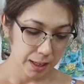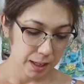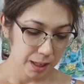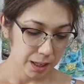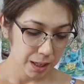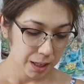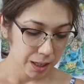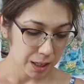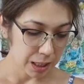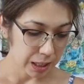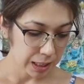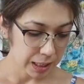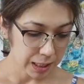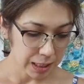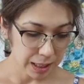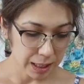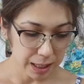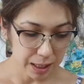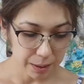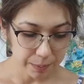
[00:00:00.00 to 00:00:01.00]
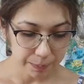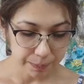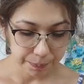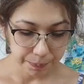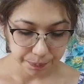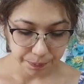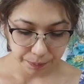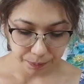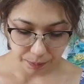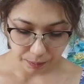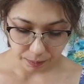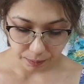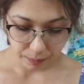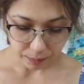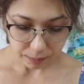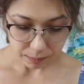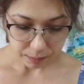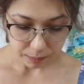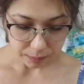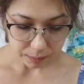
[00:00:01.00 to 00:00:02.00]
here it's bunch
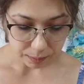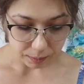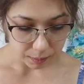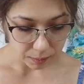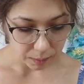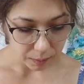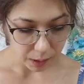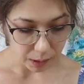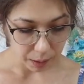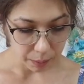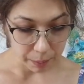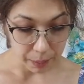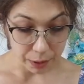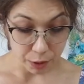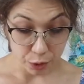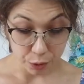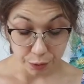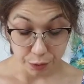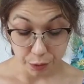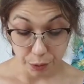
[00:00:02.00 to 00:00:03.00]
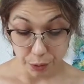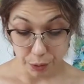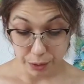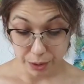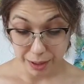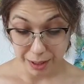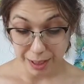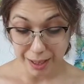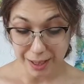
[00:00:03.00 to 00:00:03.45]
of fruits